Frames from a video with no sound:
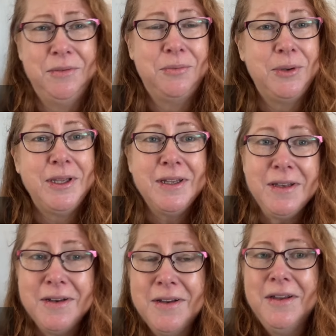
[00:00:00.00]

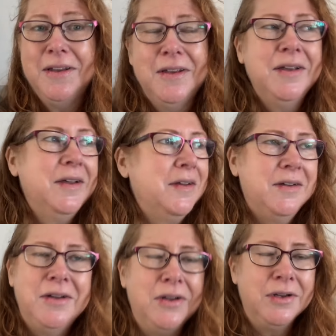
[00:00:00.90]
Weird.
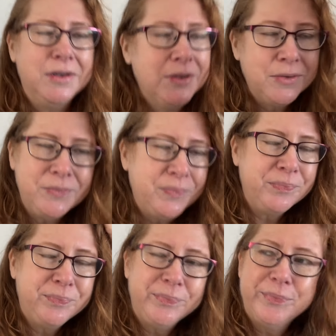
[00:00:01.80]
Uh,
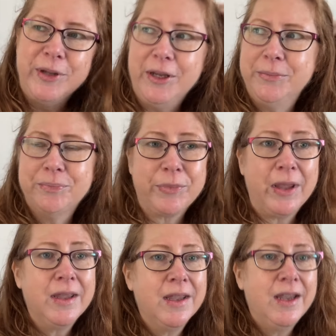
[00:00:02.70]
yeah.
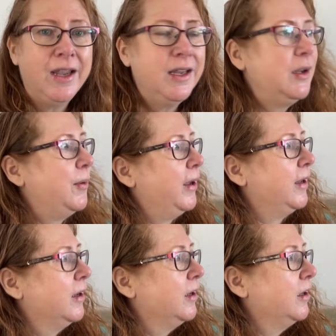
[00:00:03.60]

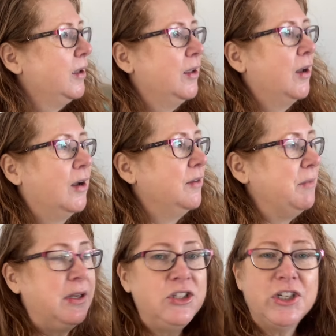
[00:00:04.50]
Anyway, I've
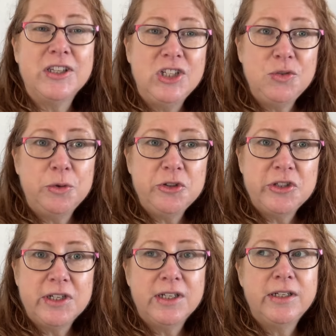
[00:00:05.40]
managed to get the dishwasher
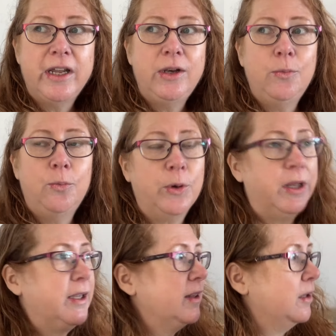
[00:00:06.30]
done and
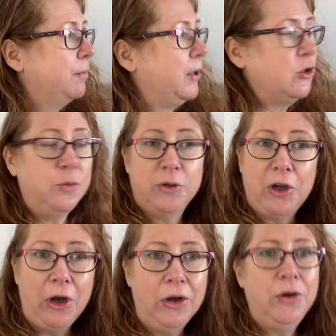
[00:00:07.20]
cleaned the bench with
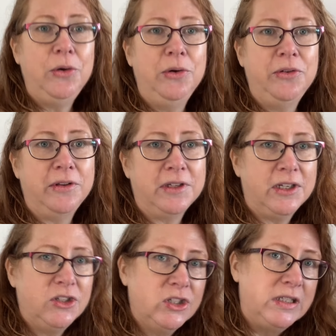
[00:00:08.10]
Co. So the
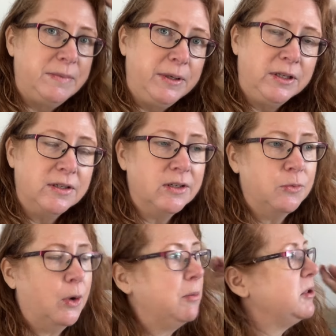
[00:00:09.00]
kitchen's been
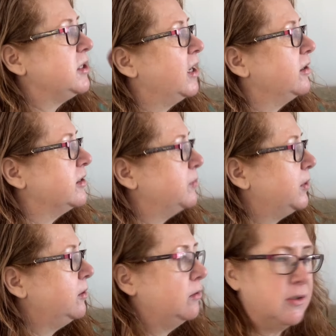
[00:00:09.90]
wiped down as
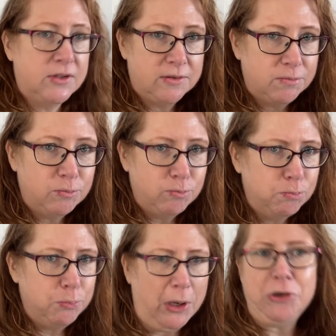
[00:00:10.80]
well. This
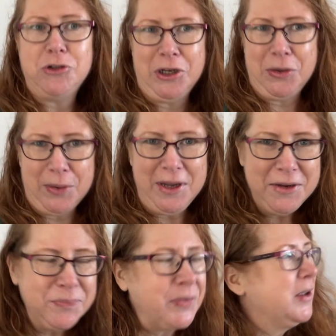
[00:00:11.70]
bench anyway.